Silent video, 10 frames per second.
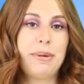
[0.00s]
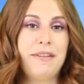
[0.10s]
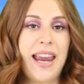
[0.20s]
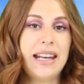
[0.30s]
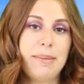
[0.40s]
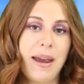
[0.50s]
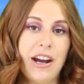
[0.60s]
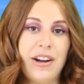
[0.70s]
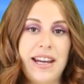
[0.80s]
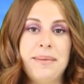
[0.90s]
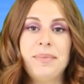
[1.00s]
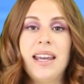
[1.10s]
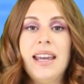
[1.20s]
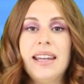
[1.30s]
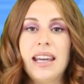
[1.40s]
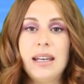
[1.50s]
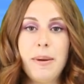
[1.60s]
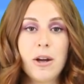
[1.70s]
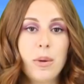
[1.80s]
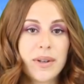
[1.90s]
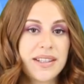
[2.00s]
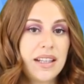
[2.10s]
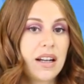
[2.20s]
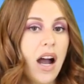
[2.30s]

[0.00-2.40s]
we have Katy Perry. Katy Perry once did